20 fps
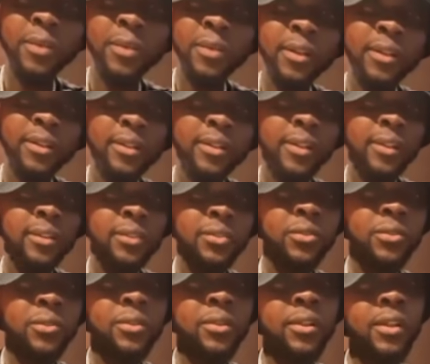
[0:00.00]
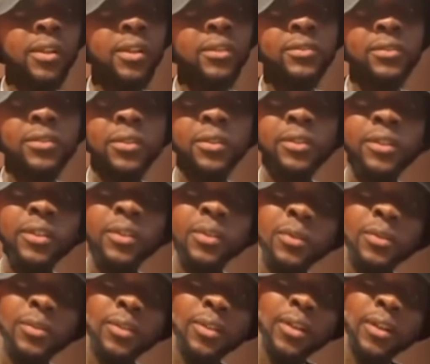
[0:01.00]
They said his music has gone
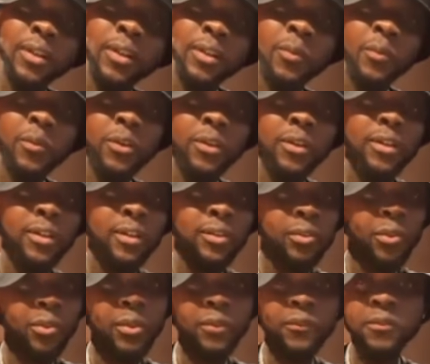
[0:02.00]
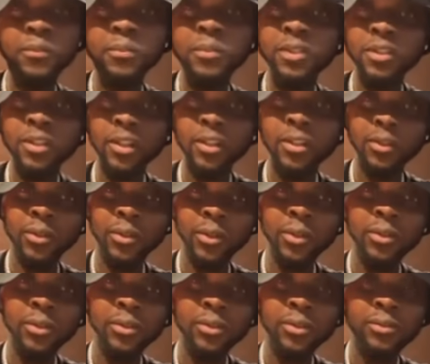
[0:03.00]
down, like as talented as
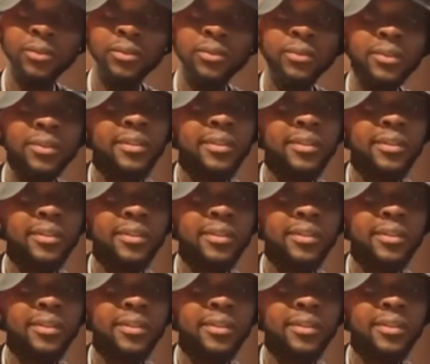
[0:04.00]
he